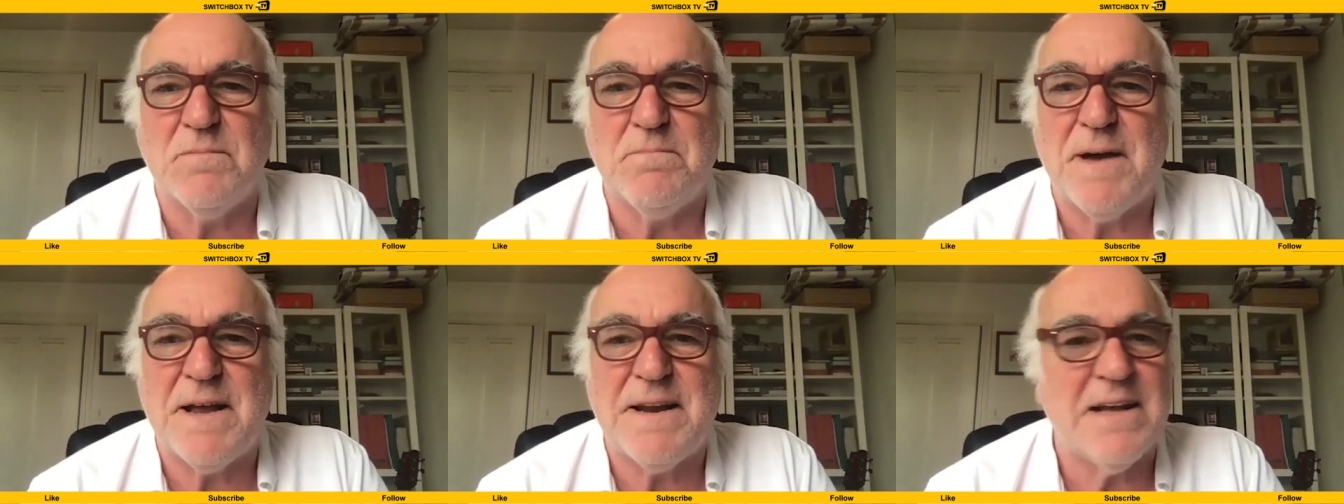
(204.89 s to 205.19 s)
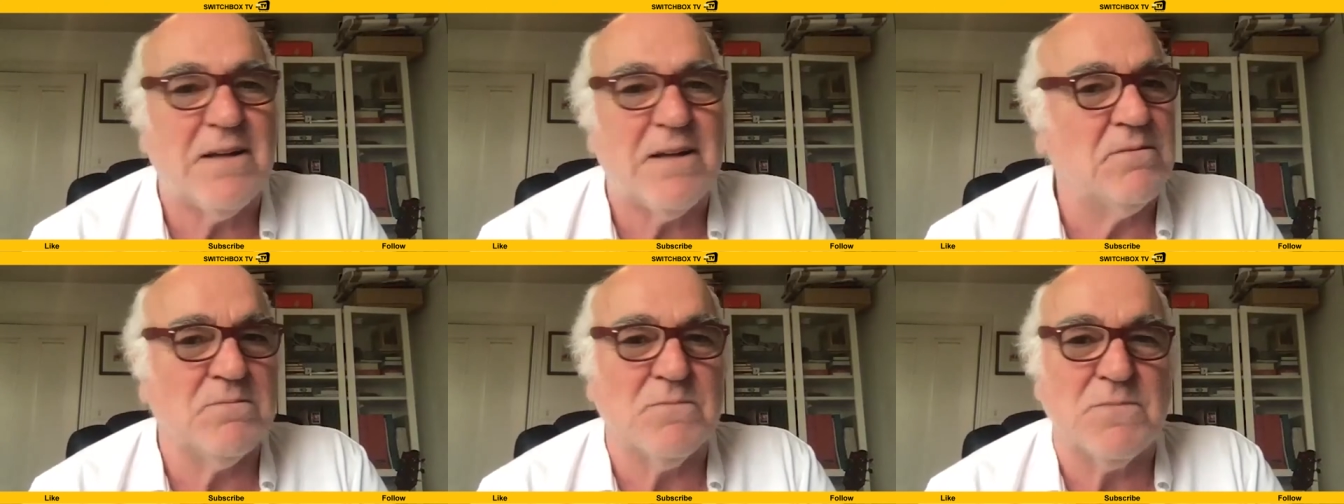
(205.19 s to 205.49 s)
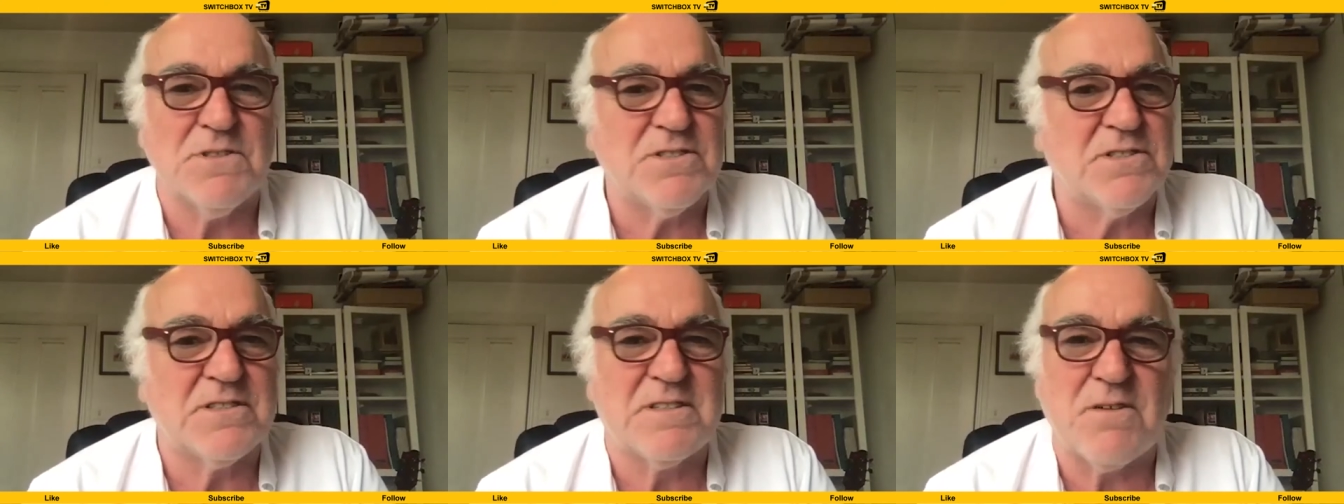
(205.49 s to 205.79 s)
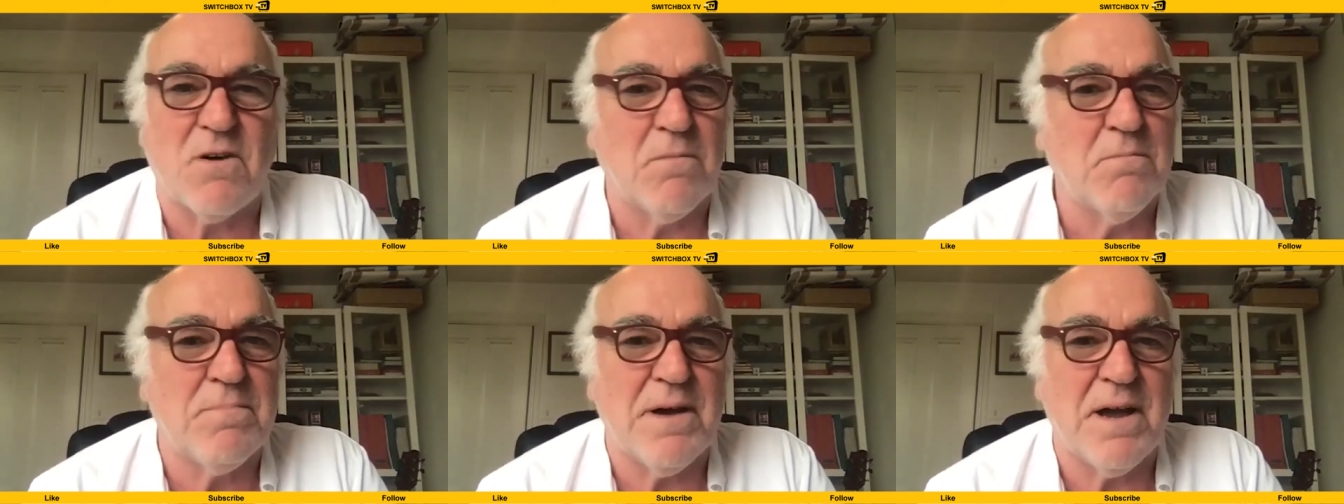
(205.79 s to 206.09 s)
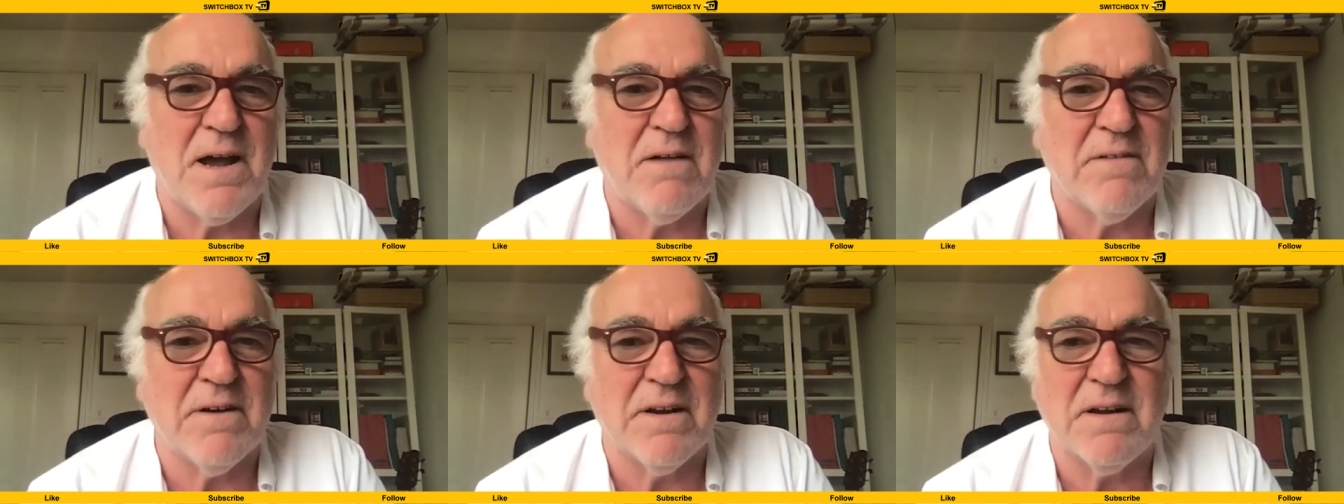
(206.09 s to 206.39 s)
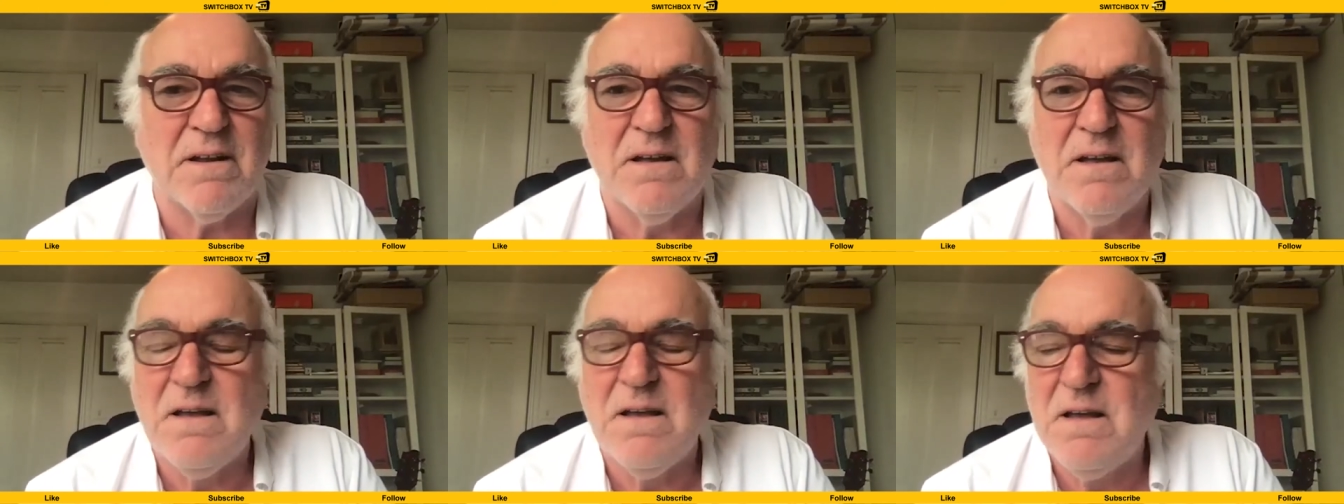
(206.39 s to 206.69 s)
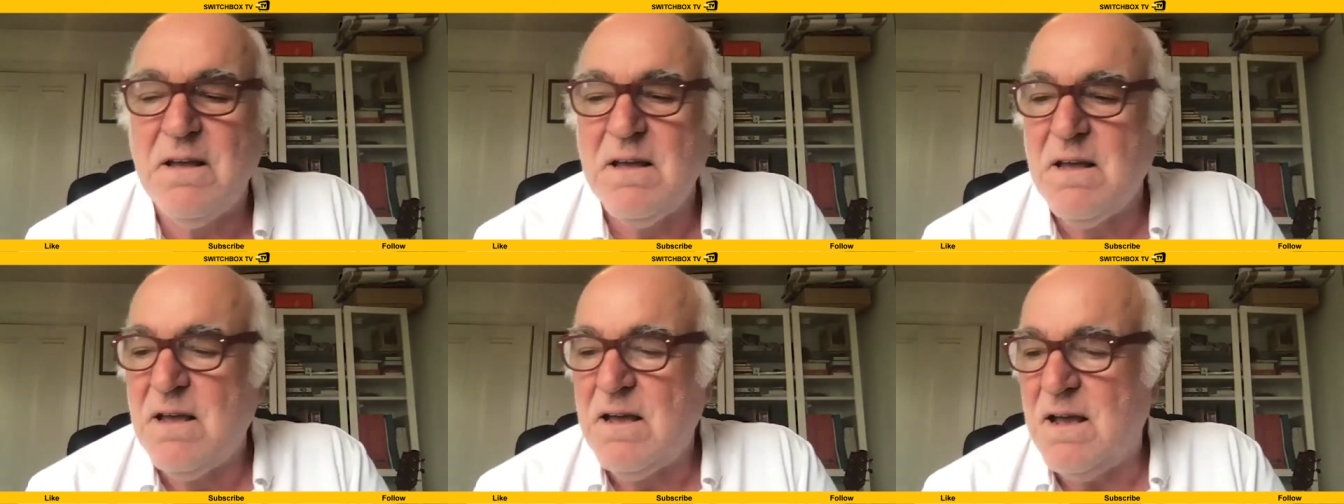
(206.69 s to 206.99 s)
Ben Elton was comparing,
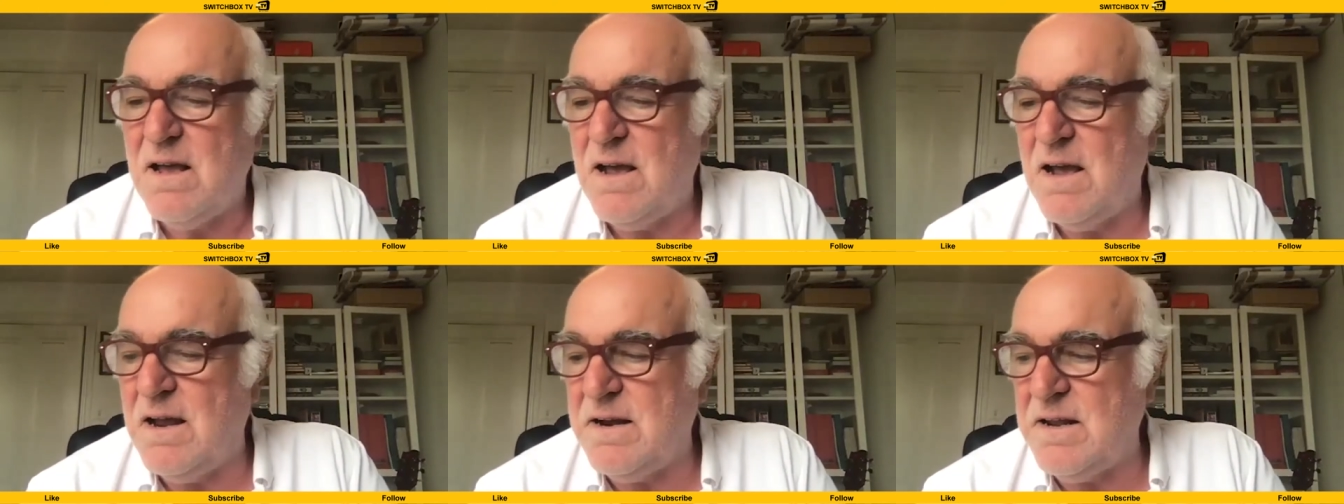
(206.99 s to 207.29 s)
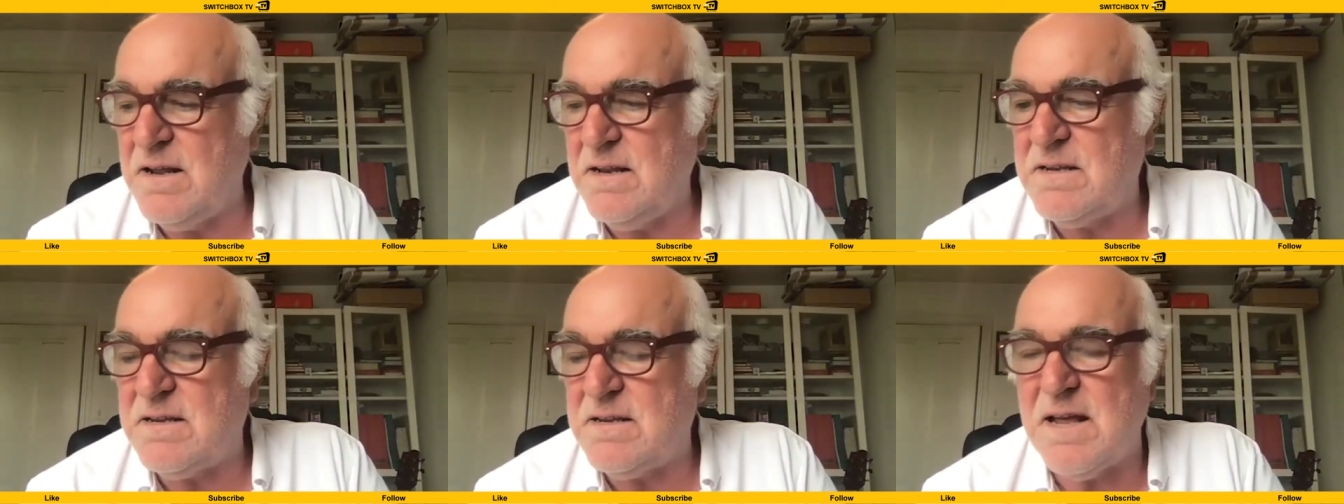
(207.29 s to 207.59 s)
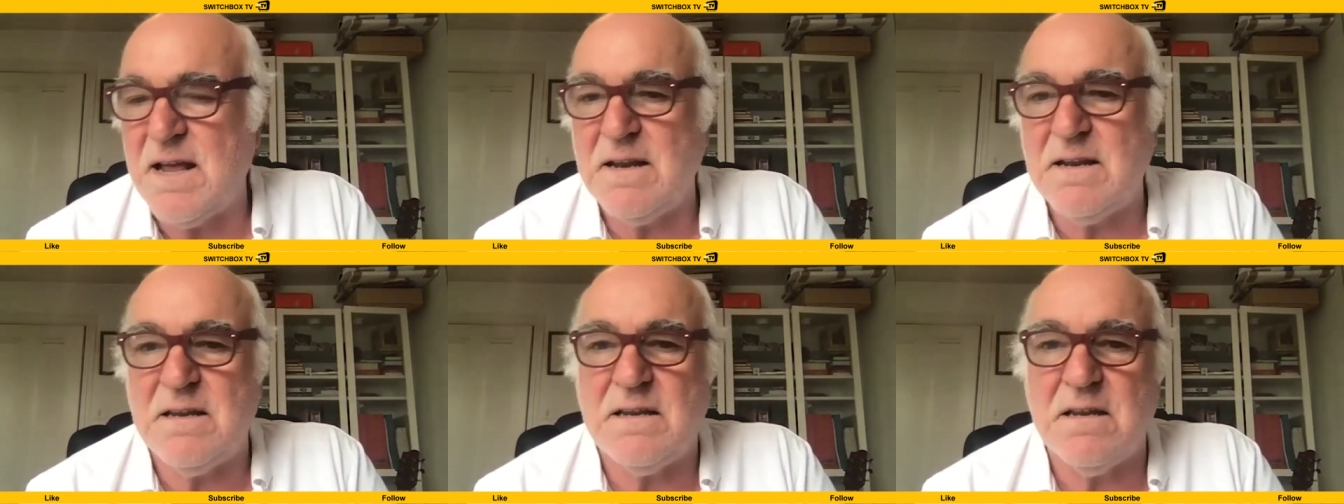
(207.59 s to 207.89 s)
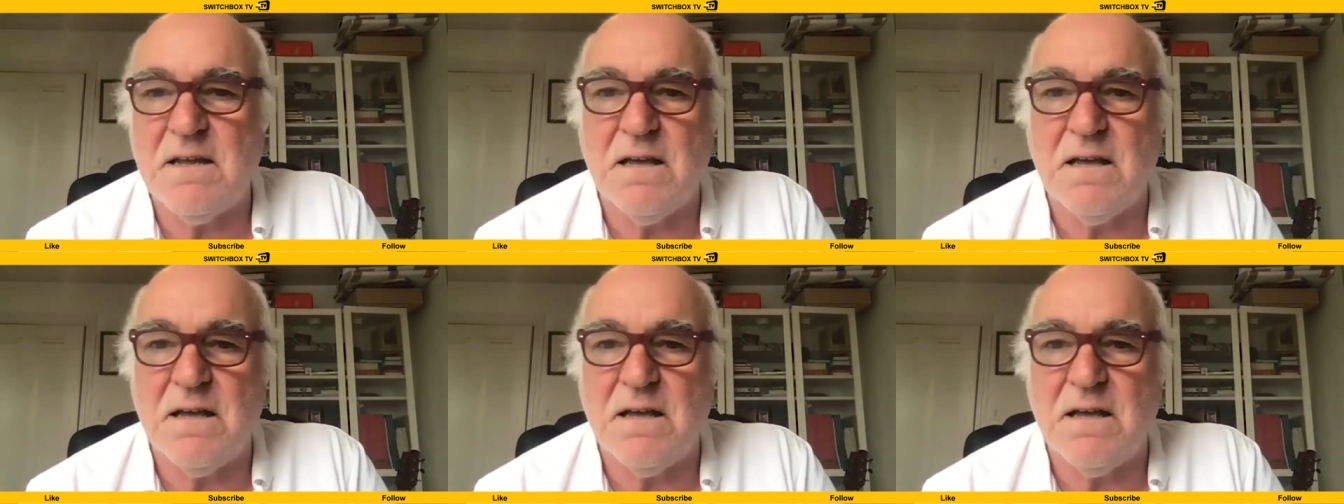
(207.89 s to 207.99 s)
and he said,